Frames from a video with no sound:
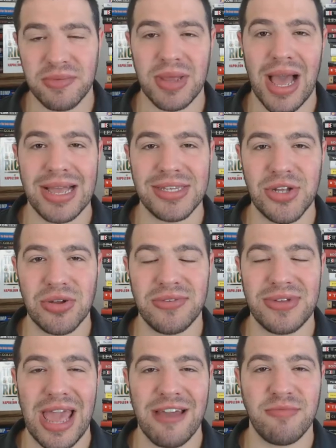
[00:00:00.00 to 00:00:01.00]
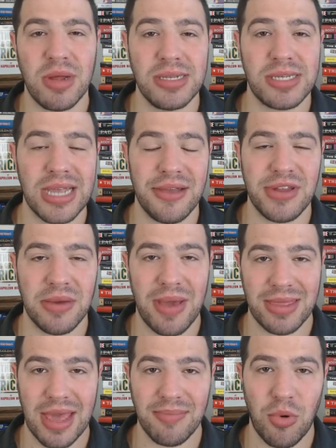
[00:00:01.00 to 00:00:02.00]
of them, guys, don't even have money saved up
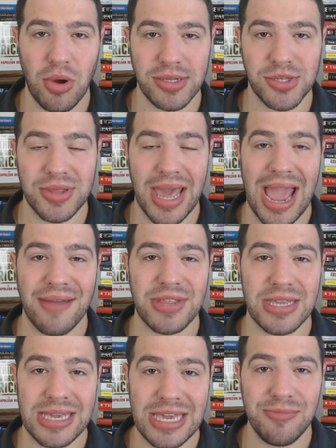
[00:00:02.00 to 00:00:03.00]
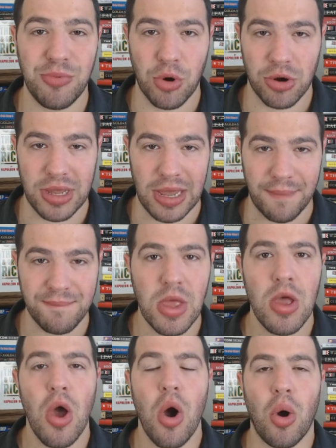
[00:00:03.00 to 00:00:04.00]
at that point. So they have to keep working.
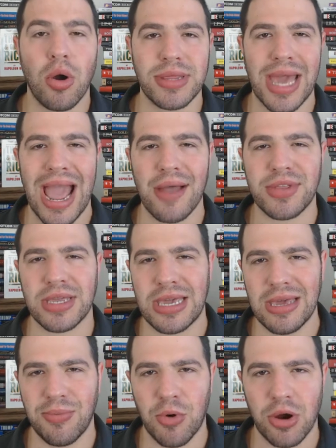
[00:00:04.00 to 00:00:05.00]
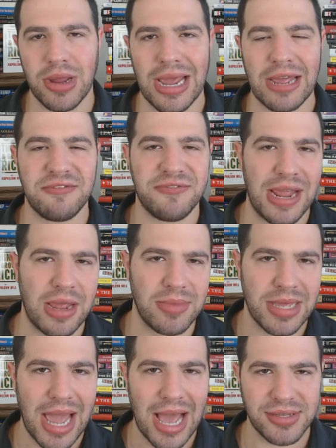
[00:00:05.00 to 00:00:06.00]
Or they have to keep working and
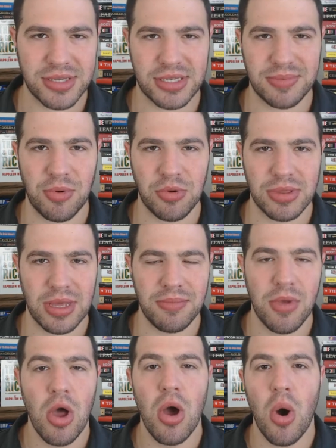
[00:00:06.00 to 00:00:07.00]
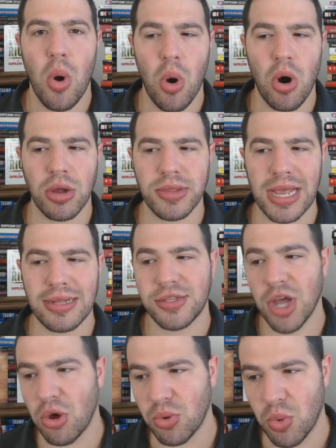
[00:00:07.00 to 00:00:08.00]
family has to support them. Or they
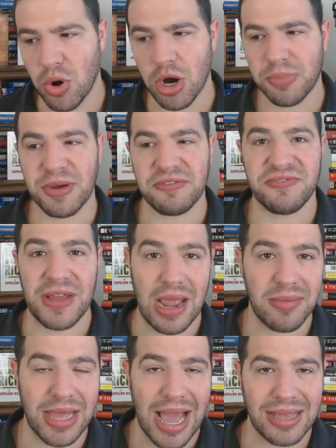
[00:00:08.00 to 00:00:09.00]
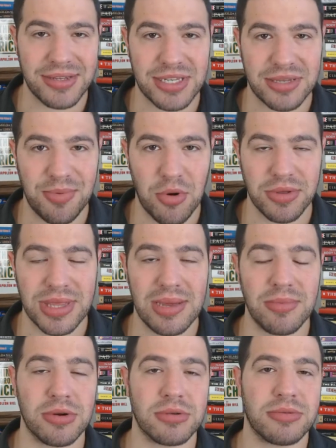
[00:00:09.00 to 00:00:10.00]
don't work but family has to support
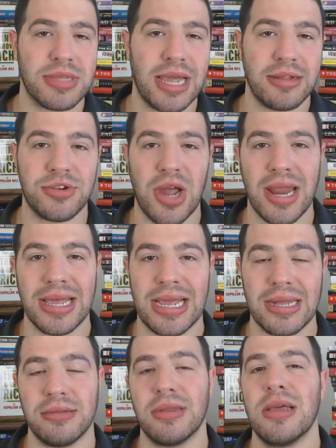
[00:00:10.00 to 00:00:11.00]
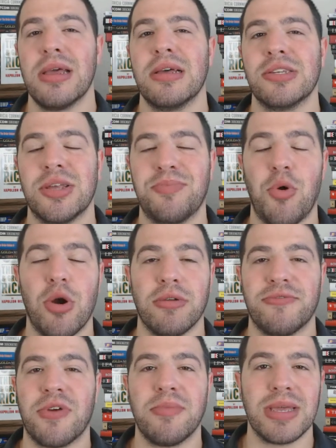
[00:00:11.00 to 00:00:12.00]
them. Or they try to get
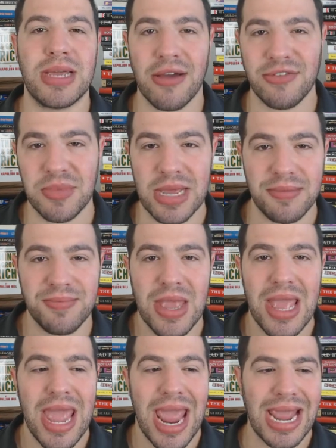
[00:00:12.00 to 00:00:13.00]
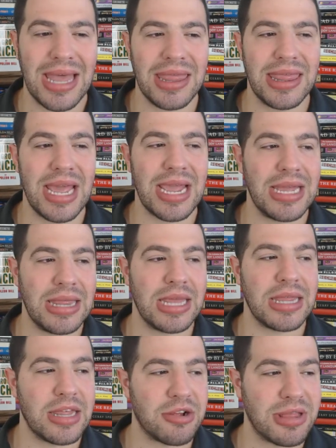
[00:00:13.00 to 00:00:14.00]
support from the government. And then
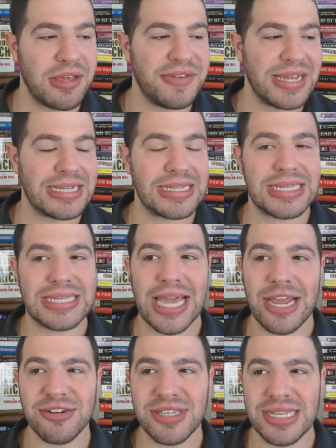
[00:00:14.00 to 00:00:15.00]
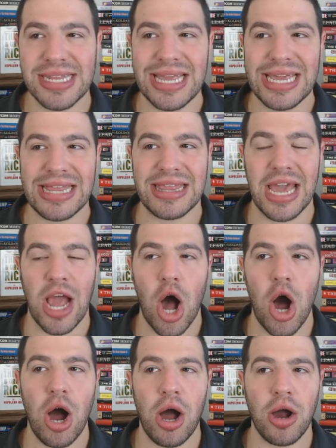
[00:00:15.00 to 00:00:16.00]
they're living in scarcity. They
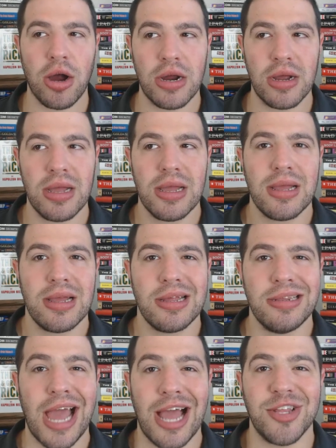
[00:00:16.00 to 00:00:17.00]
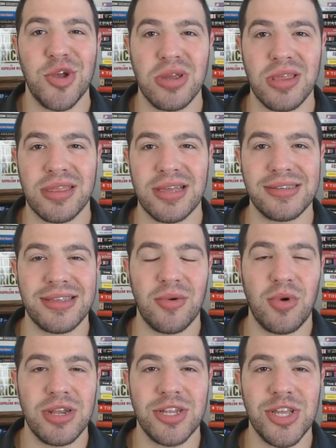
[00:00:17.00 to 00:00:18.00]
are not doing the things they
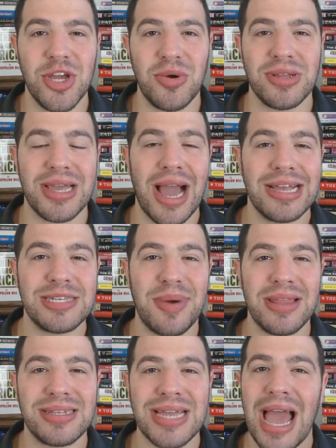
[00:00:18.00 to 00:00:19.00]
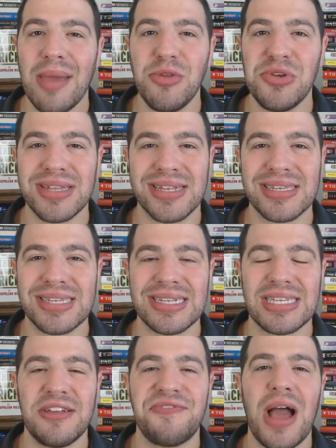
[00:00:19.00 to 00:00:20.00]
want to do. And guys, by the time you get to
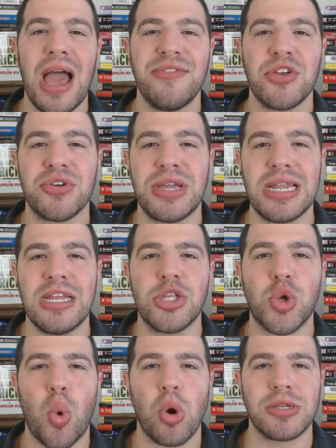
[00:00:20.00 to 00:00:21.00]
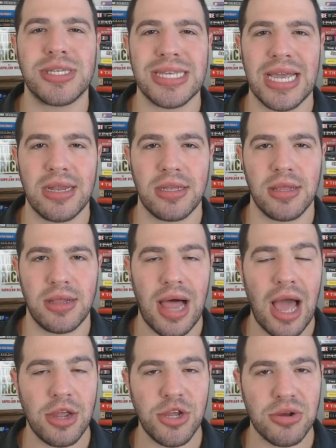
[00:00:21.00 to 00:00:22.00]
65, you're getting towards the end of
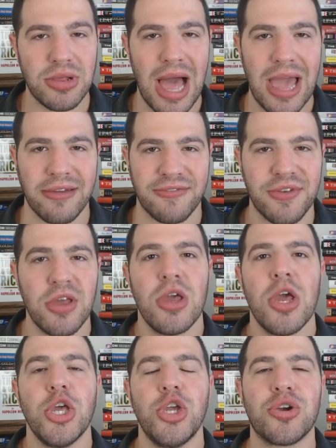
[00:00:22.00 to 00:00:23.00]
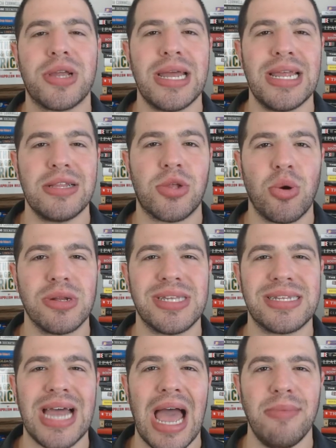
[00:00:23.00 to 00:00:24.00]
your life. You're getting towards
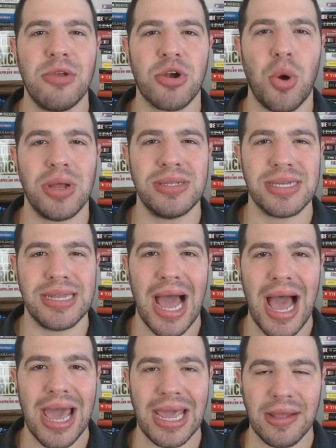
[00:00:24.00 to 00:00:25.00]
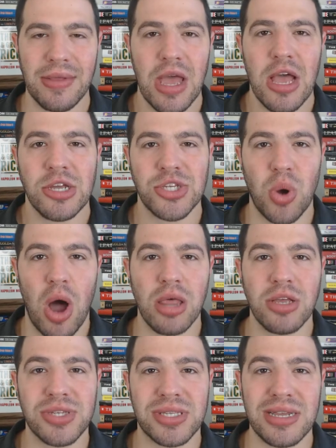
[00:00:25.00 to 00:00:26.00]
the time you're going to die. So all
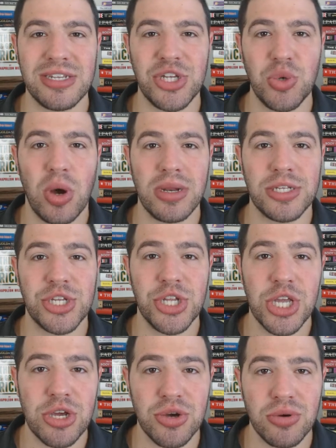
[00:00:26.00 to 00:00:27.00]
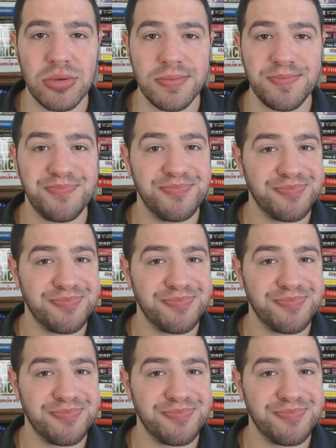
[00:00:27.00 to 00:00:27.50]
those things you wanted to do,